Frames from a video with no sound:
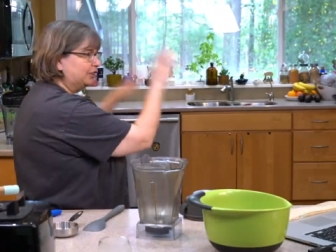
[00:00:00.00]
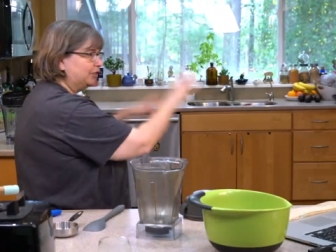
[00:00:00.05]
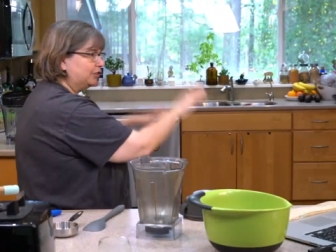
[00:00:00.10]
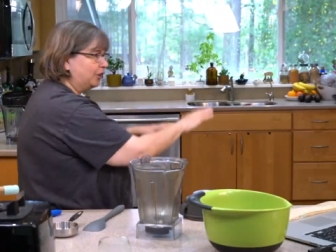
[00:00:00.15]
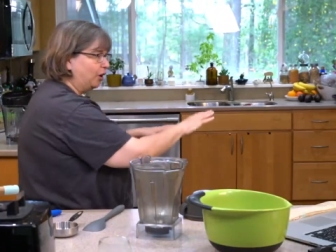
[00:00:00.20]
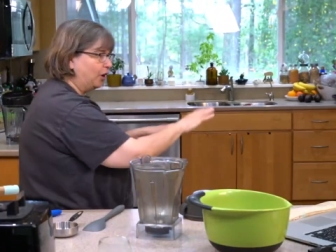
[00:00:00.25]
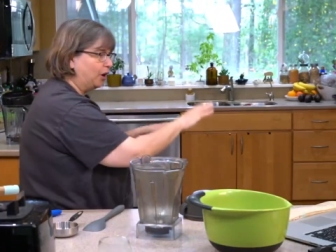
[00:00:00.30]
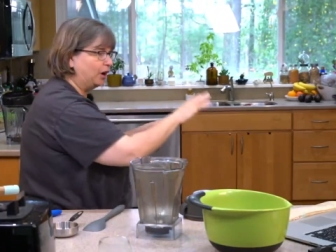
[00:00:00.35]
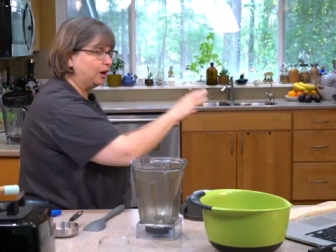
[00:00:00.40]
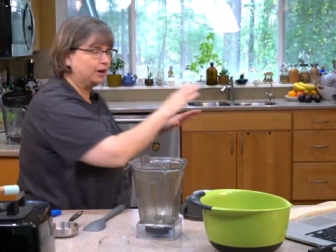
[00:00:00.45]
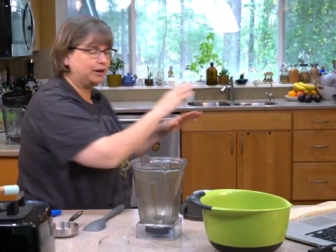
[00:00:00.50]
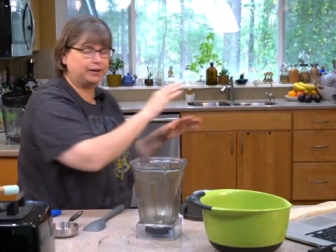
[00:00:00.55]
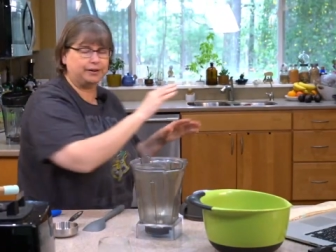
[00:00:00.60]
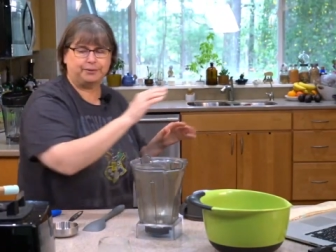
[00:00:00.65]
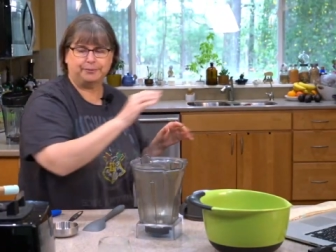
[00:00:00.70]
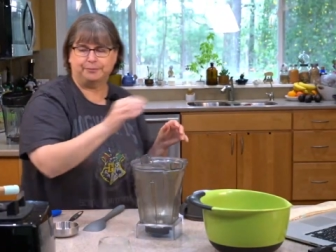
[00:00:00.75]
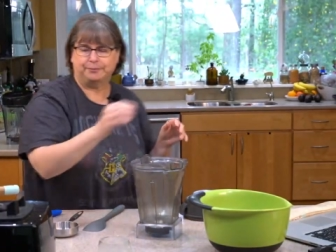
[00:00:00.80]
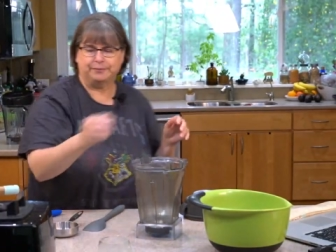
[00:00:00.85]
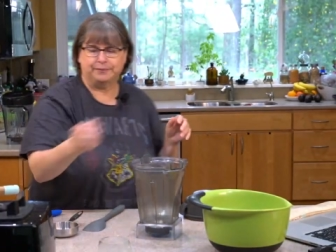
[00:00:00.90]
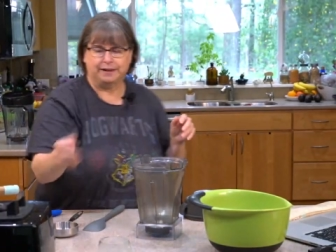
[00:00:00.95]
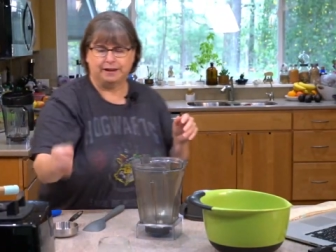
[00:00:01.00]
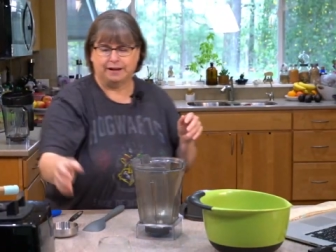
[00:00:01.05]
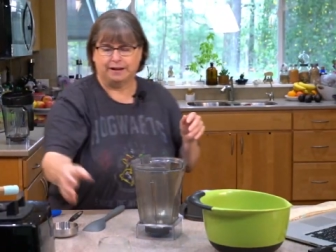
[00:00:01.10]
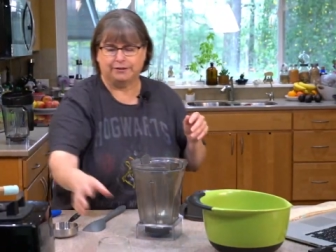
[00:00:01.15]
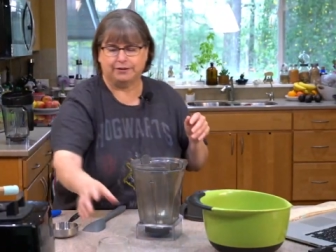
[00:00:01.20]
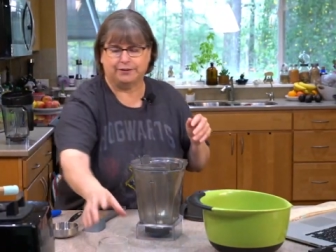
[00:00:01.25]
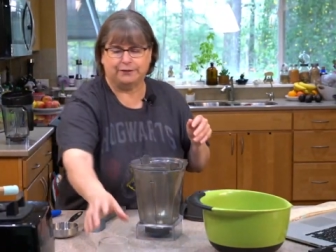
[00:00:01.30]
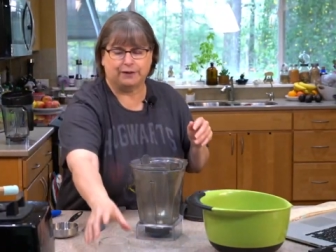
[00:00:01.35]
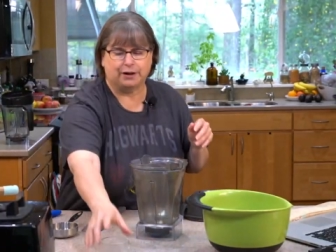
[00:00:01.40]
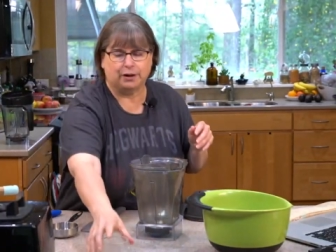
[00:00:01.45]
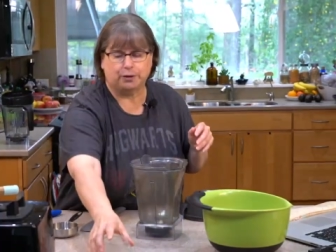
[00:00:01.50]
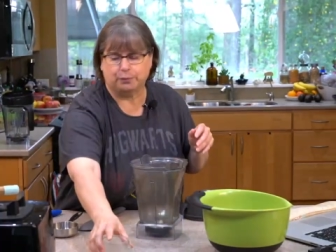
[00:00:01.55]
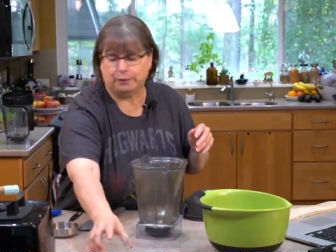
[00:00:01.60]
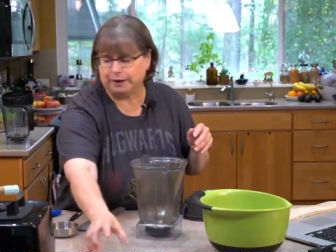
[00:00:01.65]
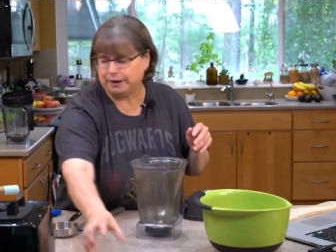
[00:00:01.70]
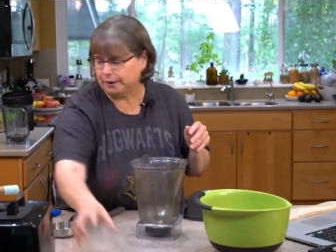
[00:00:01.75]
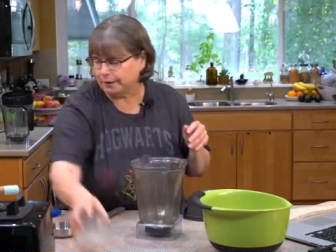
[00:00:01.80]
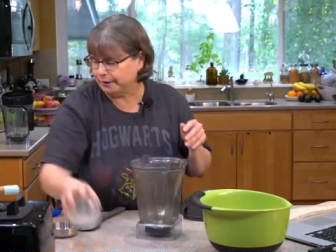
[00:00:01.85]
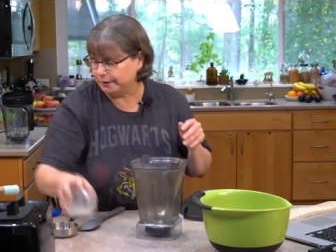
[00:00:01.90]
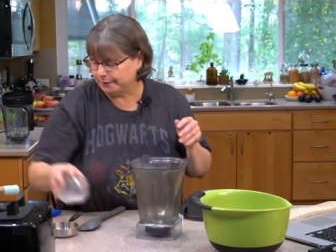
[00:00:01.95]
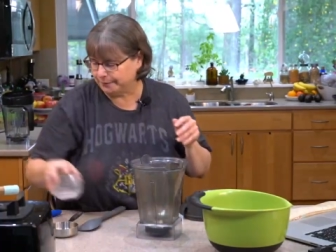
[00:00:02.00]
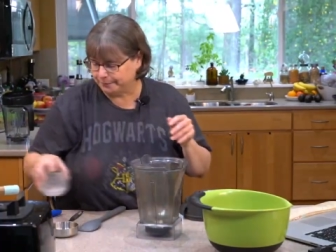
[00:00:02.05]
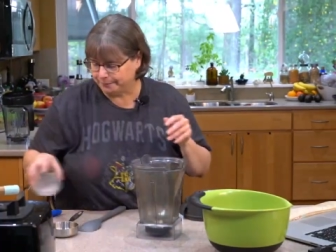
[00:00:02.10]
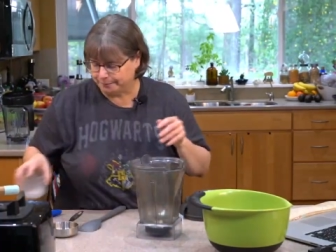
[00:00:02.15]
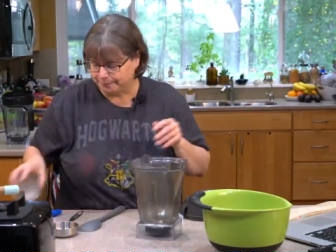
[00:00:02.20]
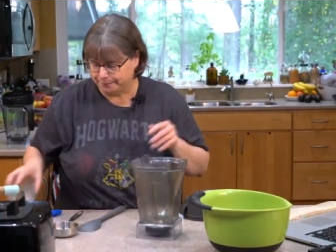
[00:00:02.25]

to dark? It was very weird.